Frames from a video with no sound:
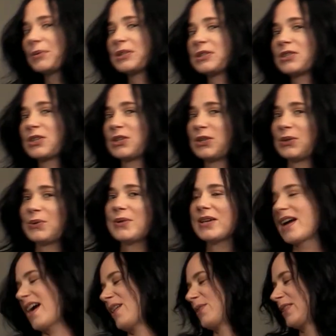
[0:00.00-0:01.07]
coming to your
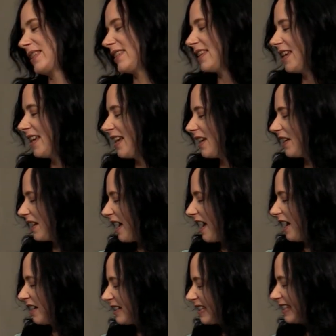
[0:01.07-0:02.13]
house
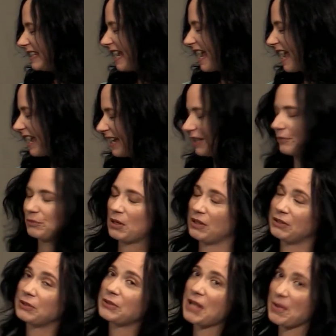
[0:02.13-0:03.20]
uh, today.
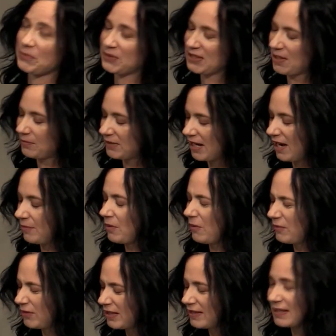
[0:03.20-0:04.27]
Well, it'll come sometime,
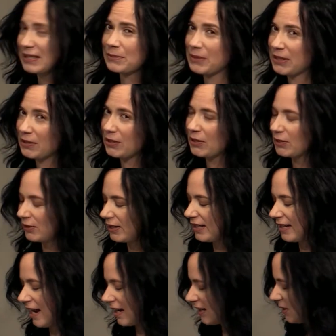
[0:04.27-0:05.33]
hopefully this week or early
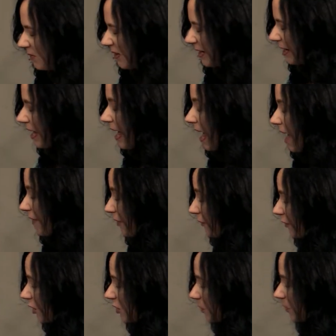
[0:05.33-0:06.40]
next week. The
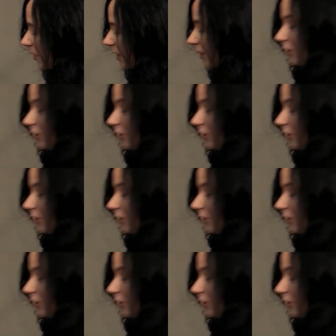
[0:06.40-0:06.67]
verse we're